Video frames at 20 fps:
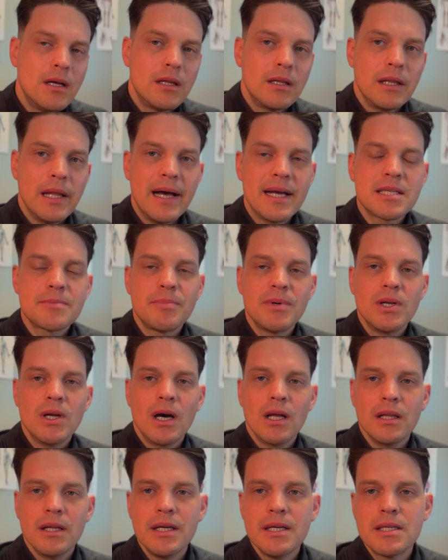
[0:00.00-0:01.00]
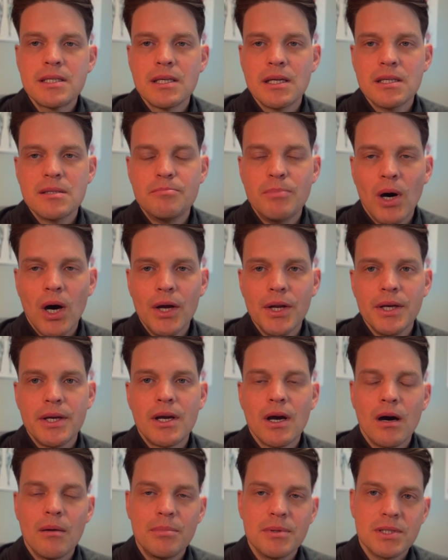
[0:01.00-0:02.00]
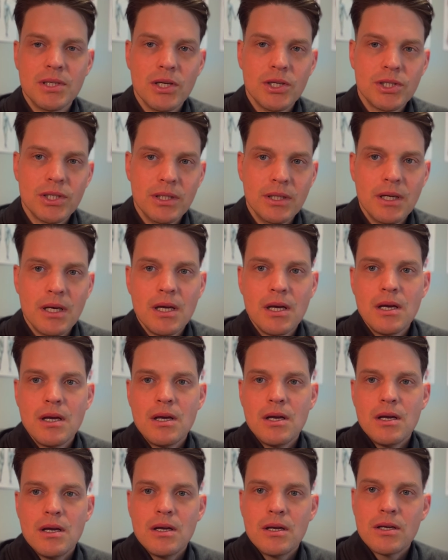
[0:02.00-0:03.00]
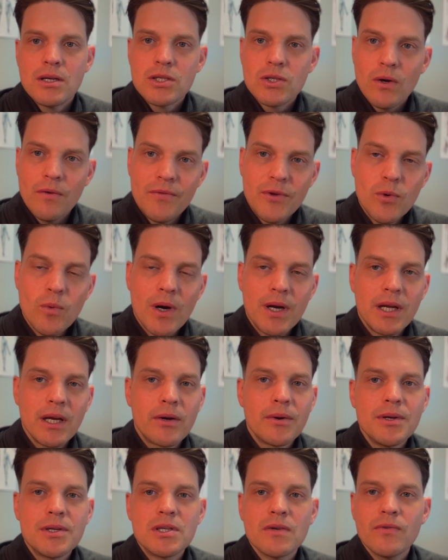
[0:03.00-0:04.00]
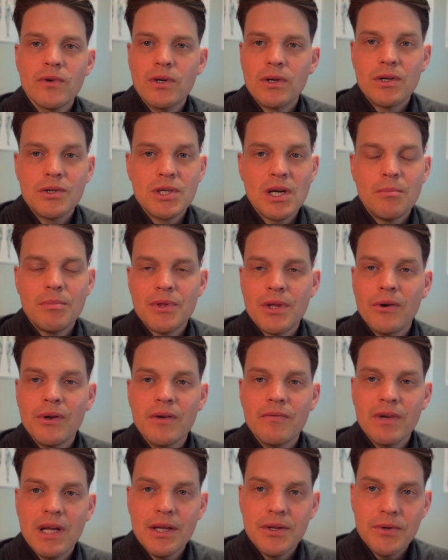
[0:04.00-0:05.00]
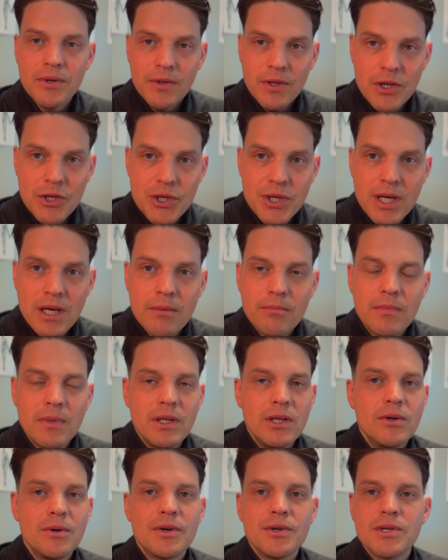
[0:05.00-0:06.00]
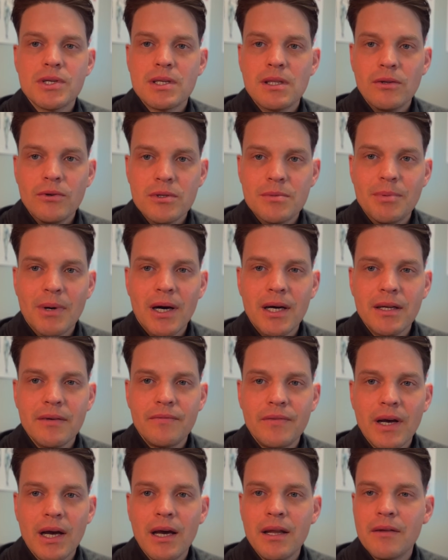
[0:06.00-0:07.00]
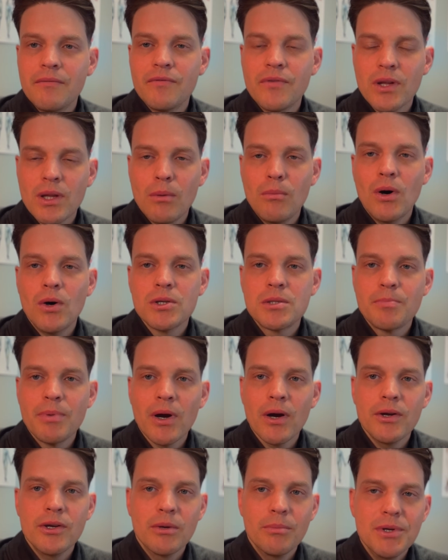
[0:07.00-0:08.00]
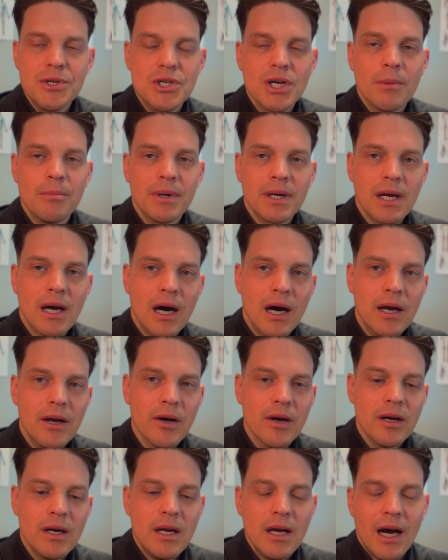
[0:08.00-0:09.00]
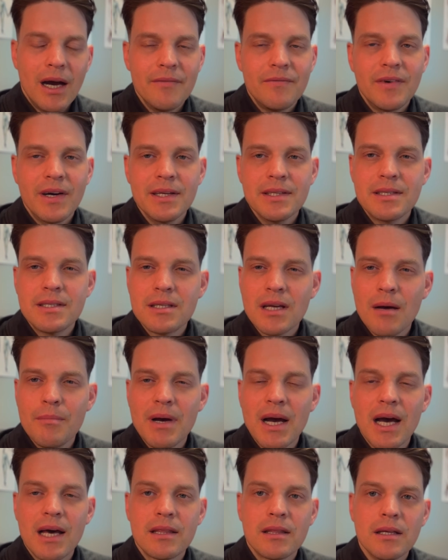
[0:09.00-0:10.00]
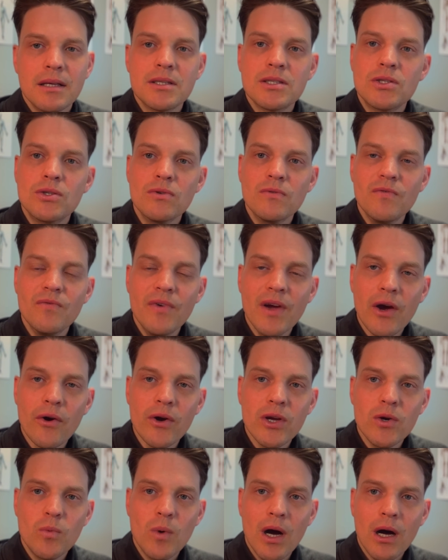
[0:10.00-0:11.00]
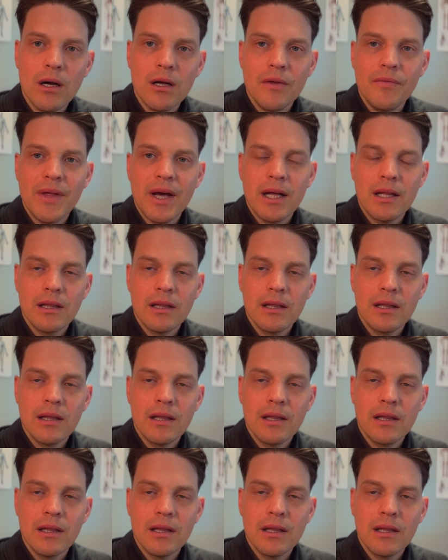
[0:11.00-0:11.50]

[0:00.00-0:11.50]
Last but not least is body composition. So if you want to increase your vertical jump without even entering the gym, you can just lose body fat, and for the most part, you'll be jumping higher. I find some athletes do very well in that